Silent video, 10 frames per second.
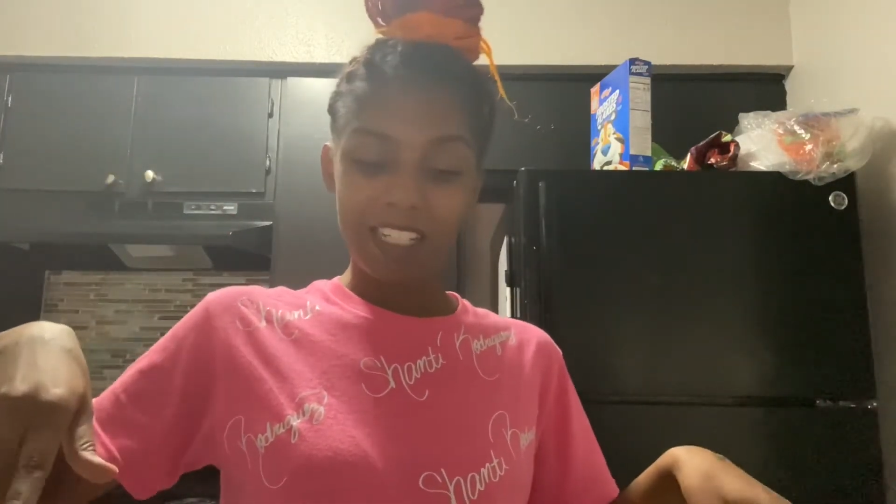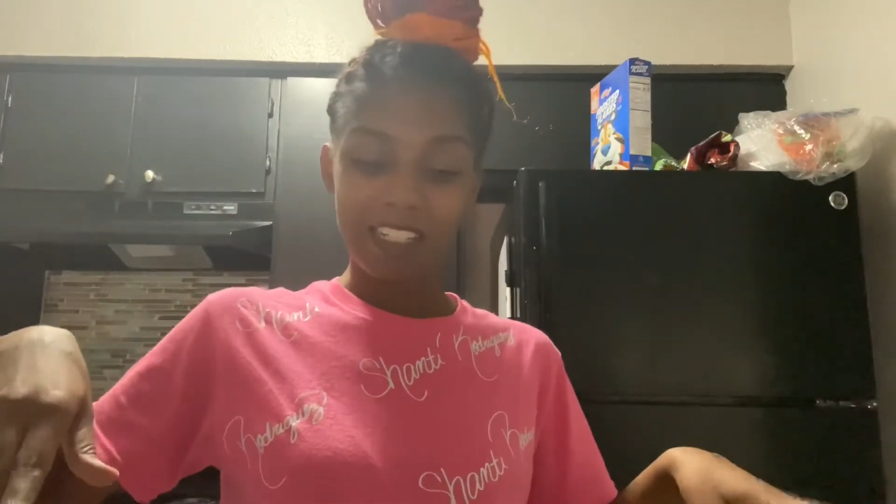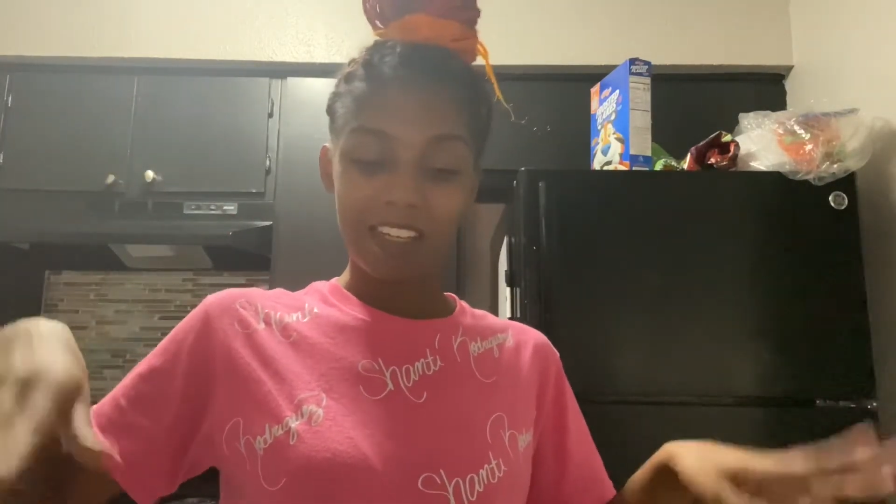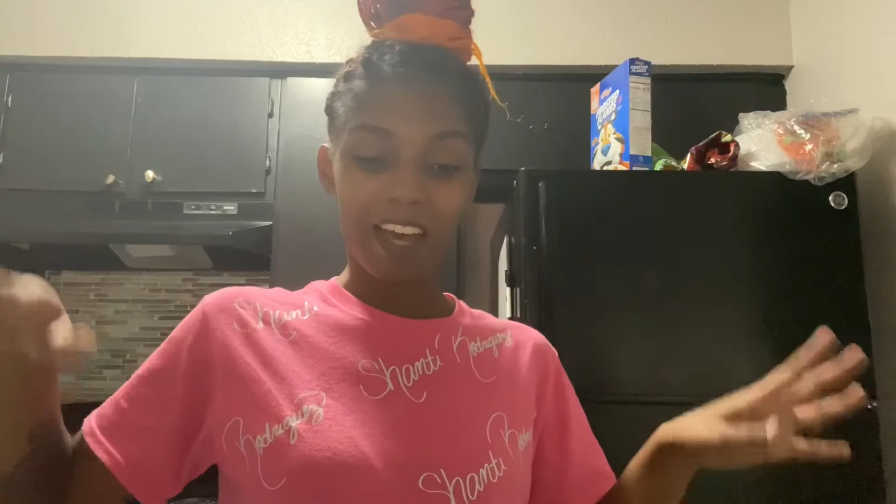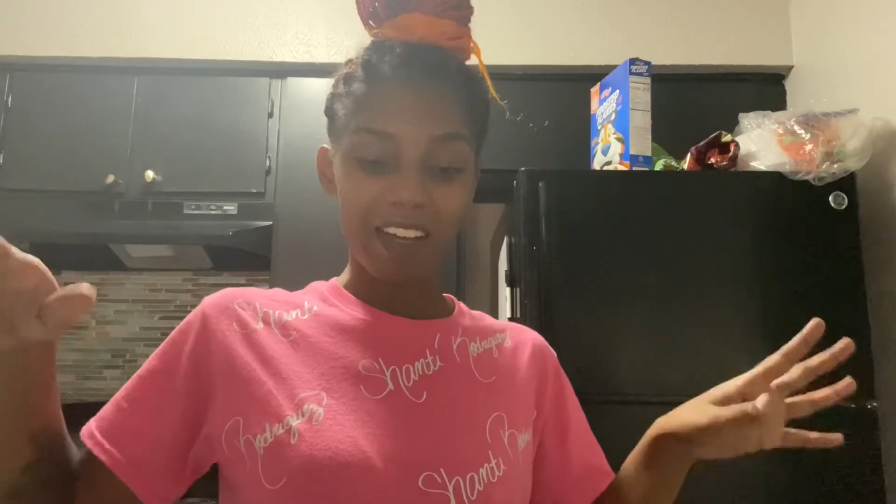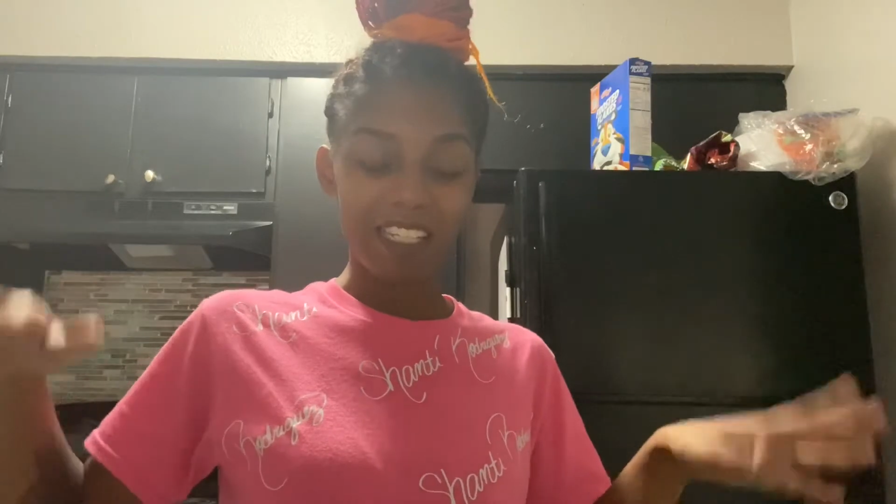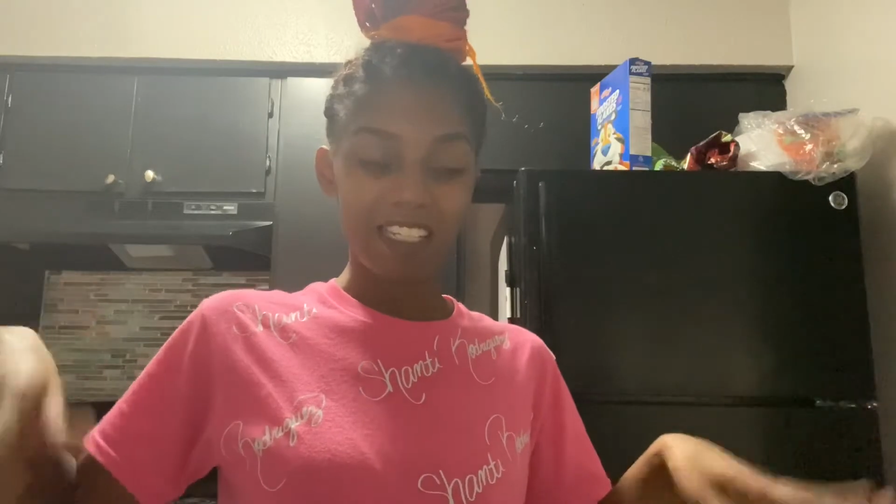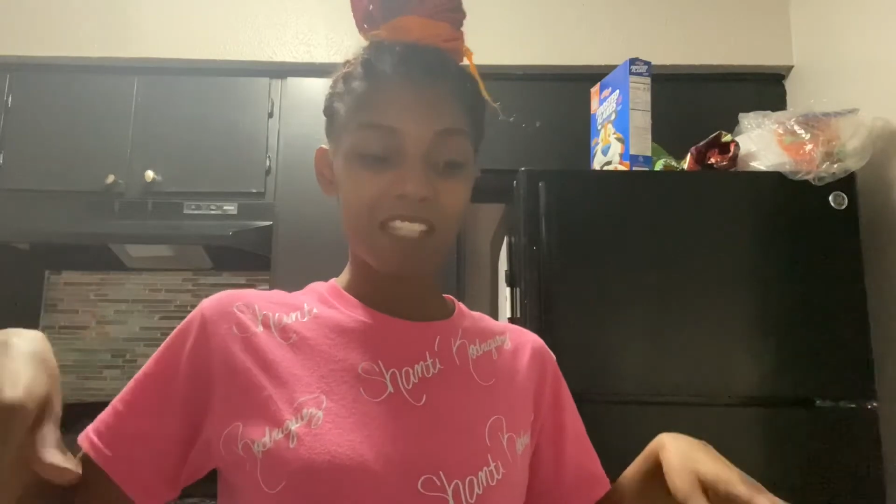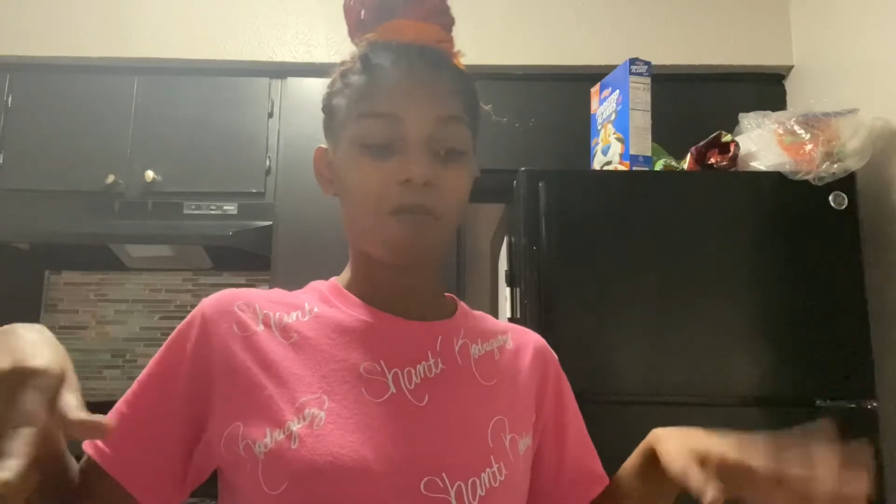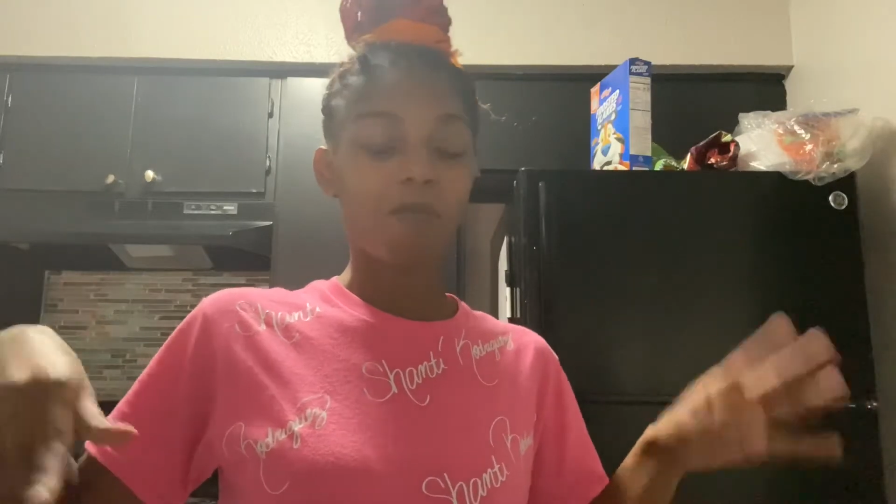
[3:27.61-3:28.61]
so y'all can
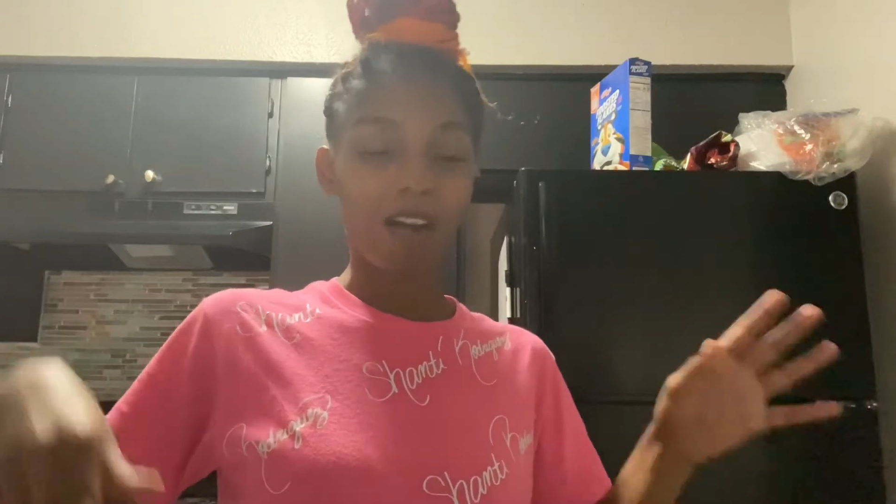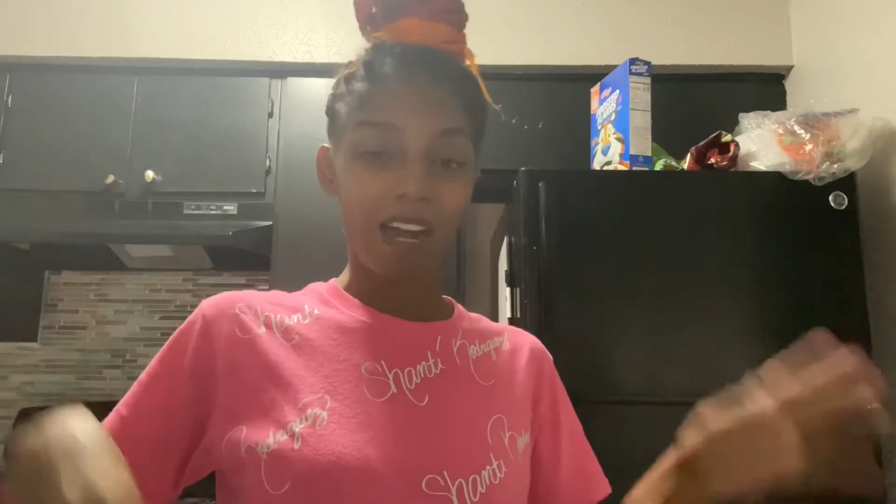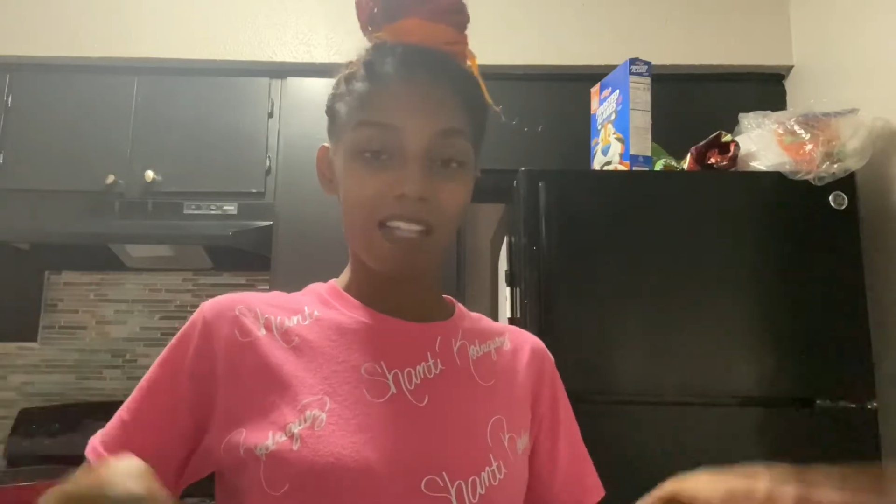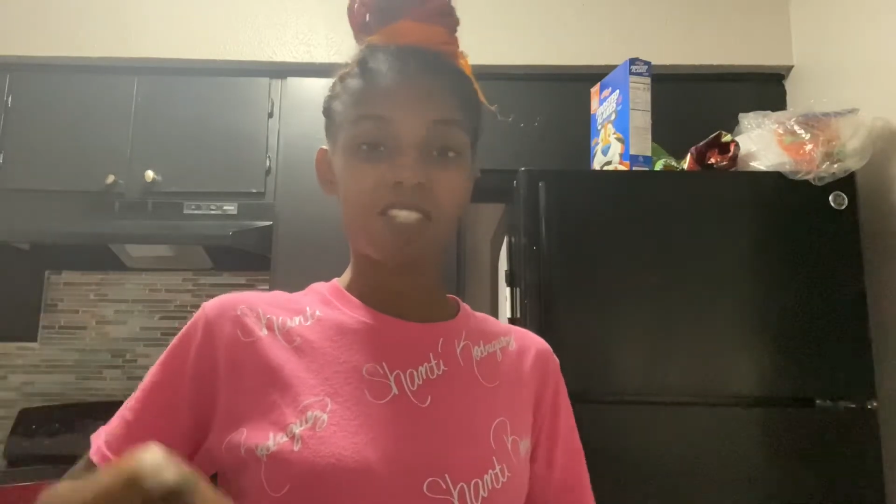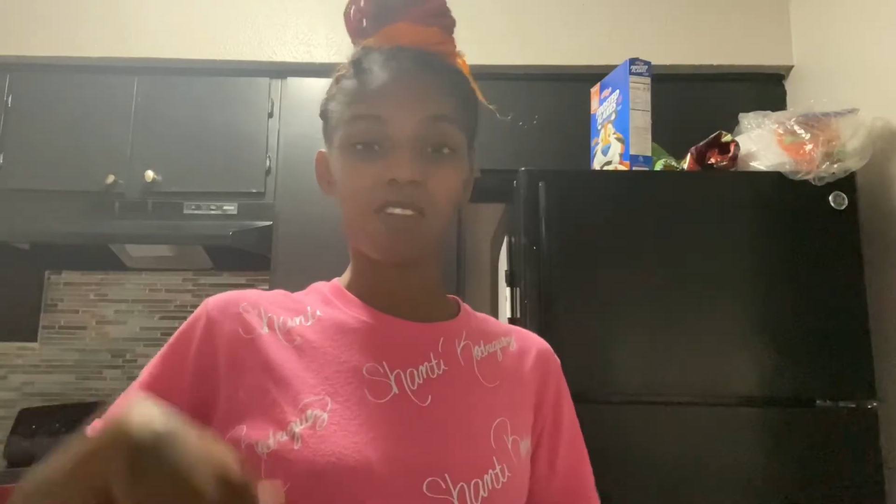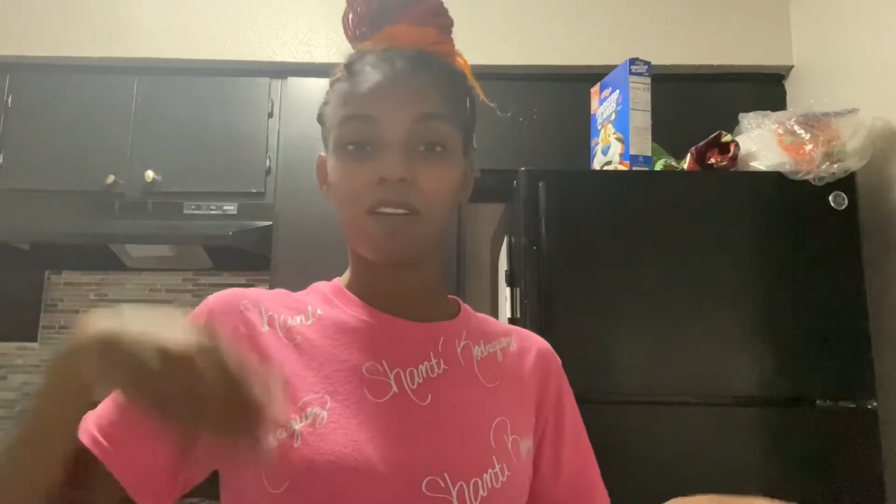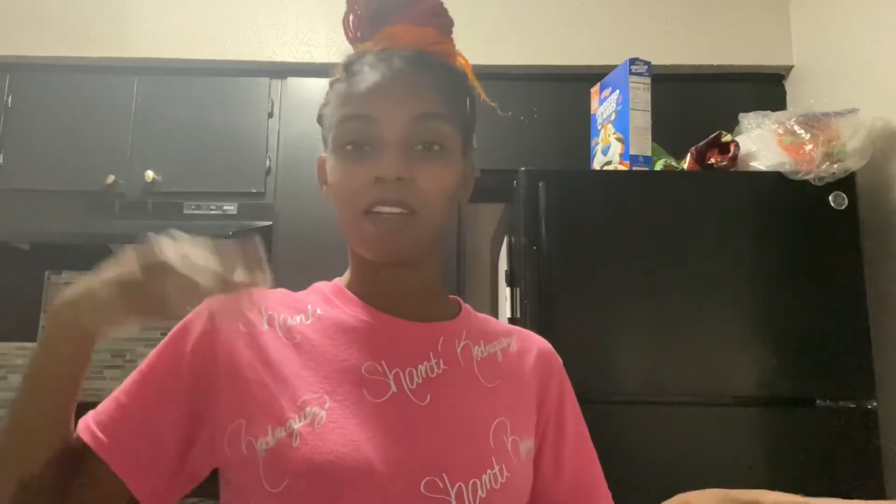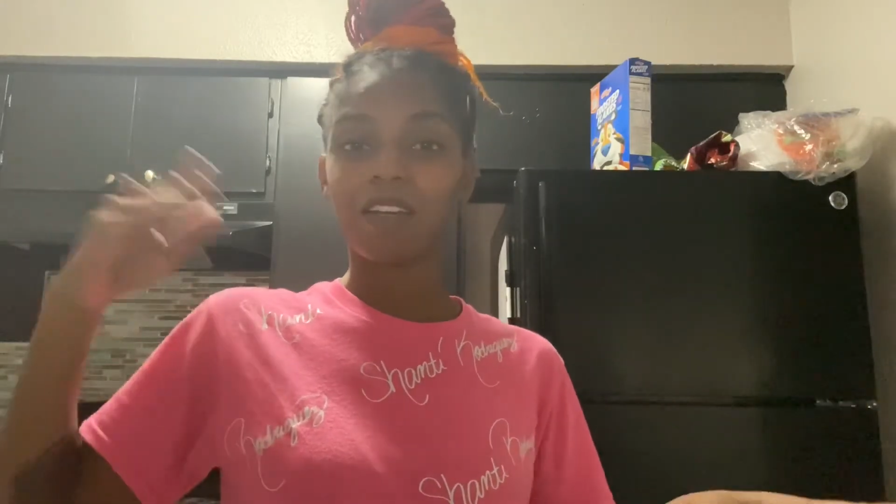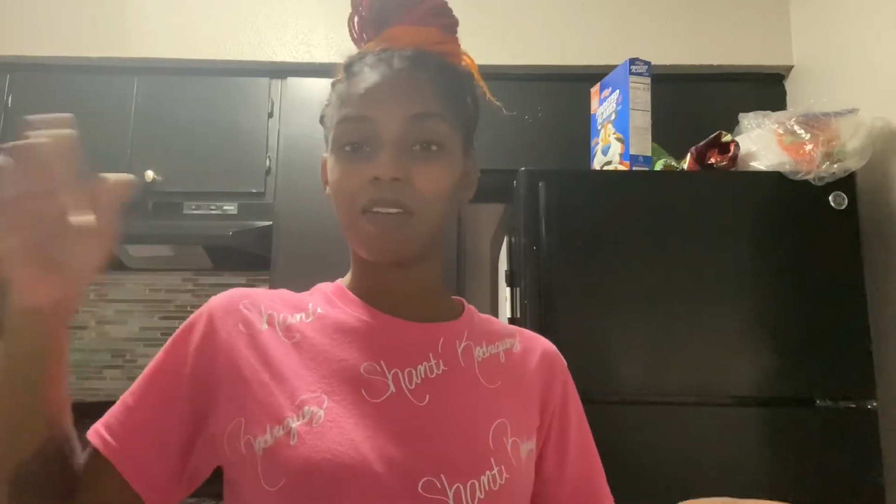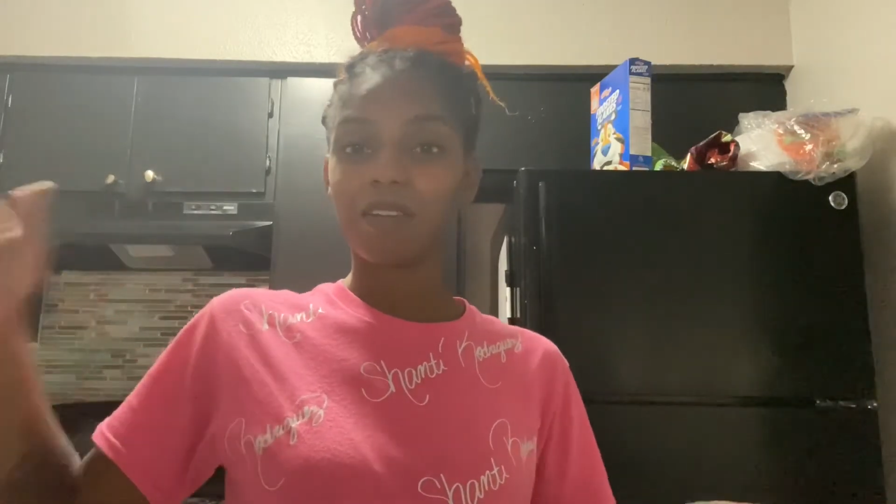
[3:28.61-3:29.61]
see where I
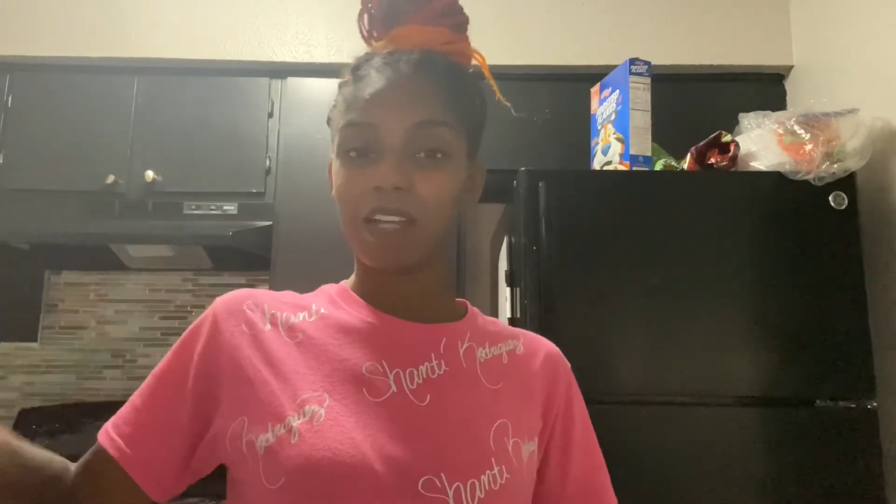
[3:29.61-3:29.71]
started